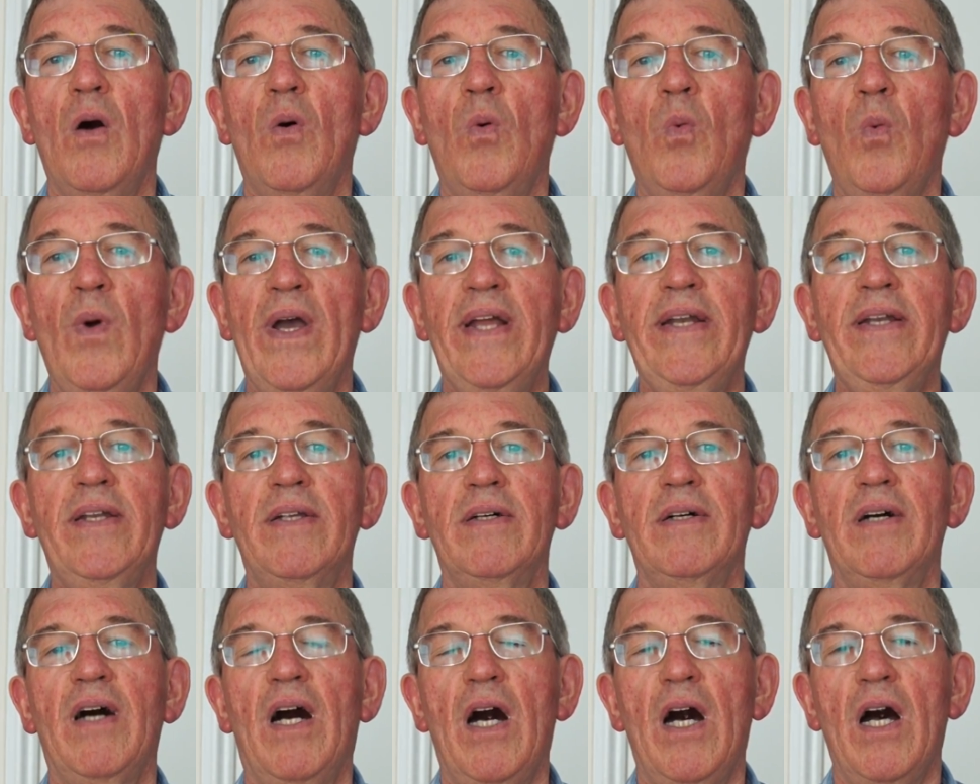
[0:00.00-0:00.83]
when
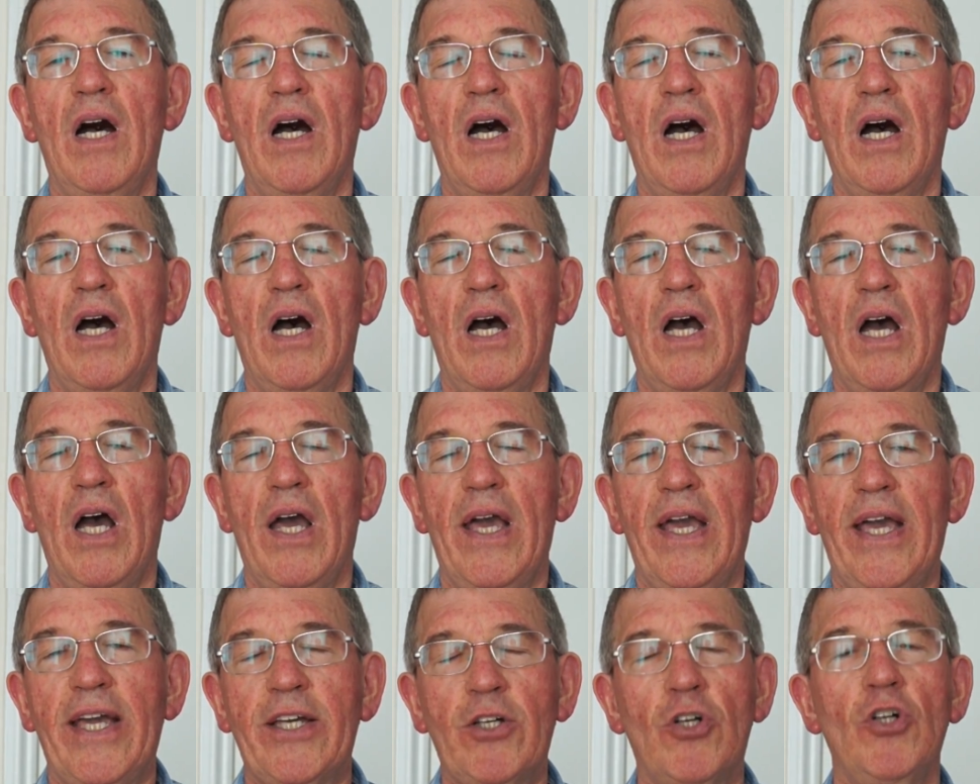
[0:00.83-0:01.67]

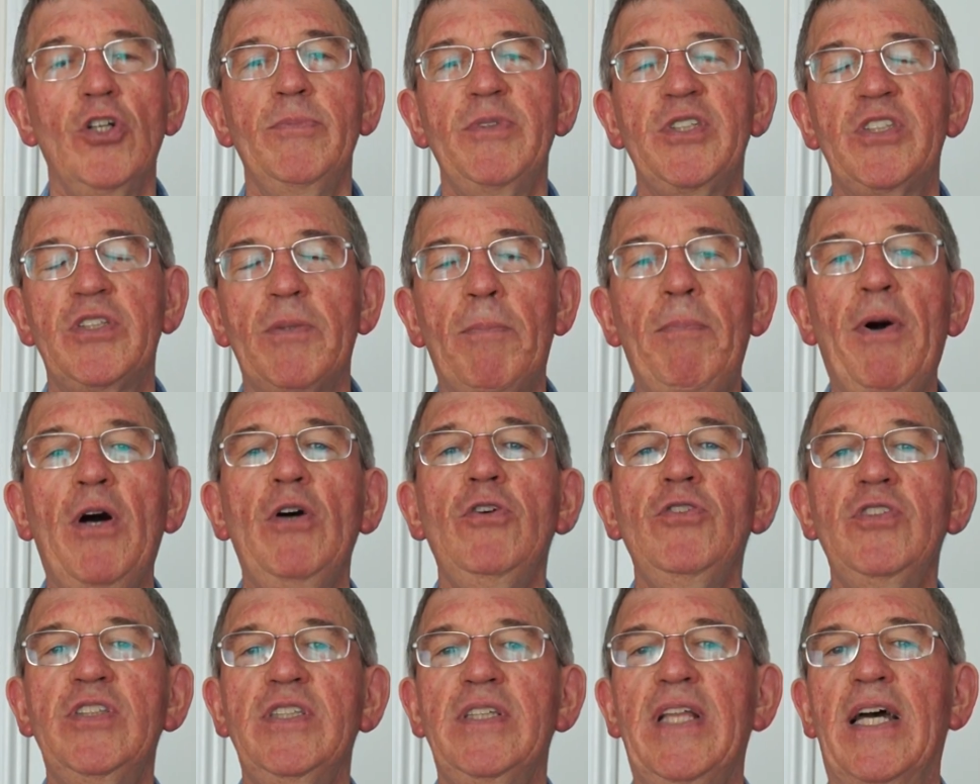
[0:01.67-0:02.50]
economists are
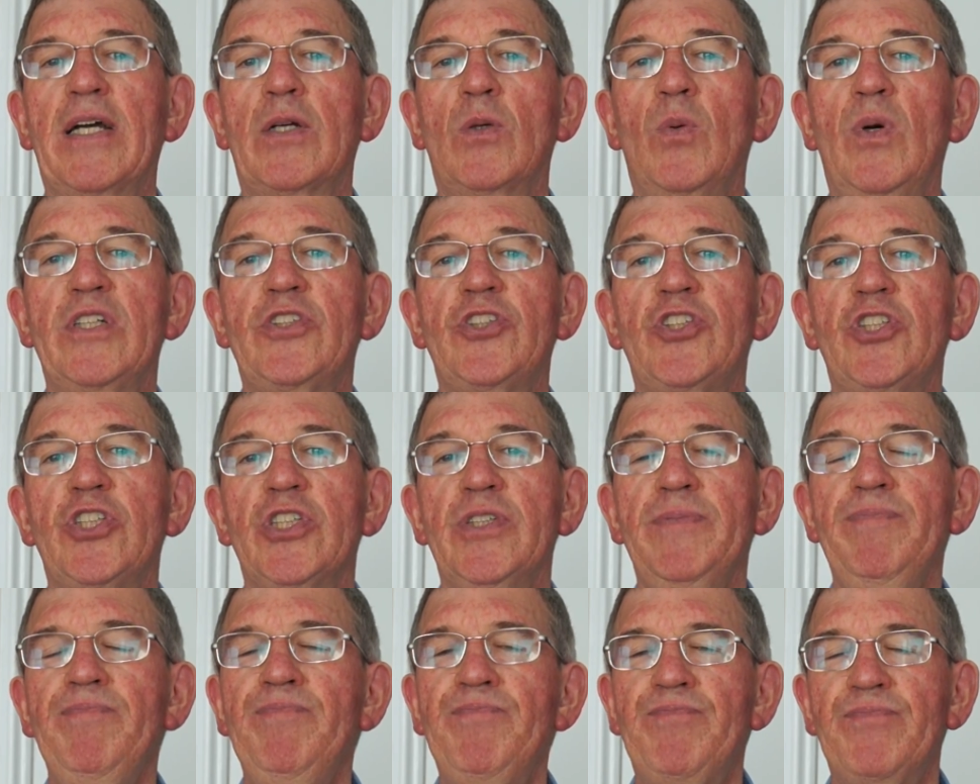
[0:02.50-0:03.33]
posing that
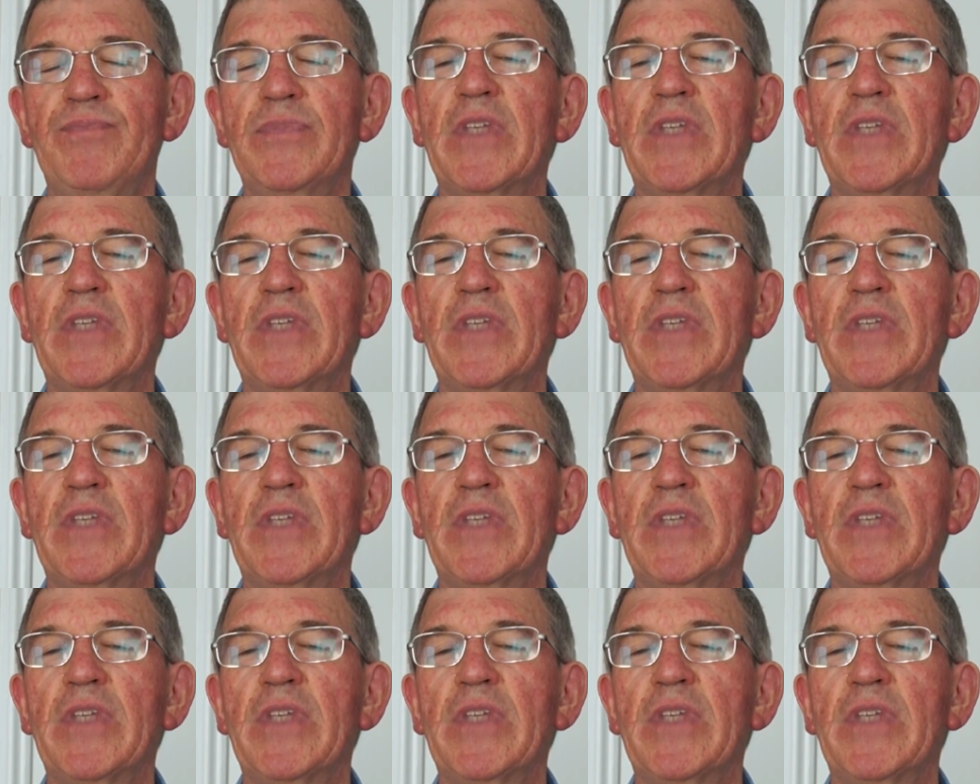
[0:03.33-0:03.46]
question,